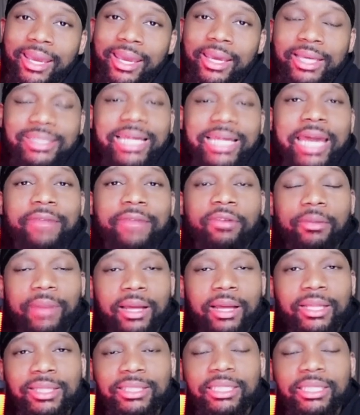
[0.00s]
It's not even about
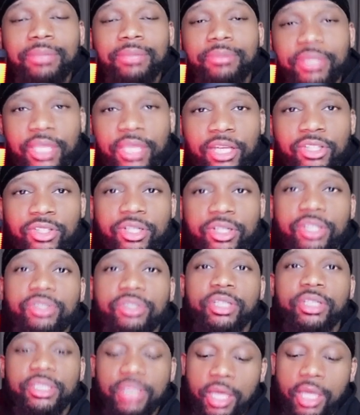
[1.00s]
the temptation. It's
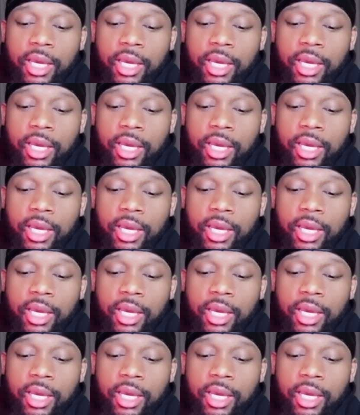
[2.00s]
just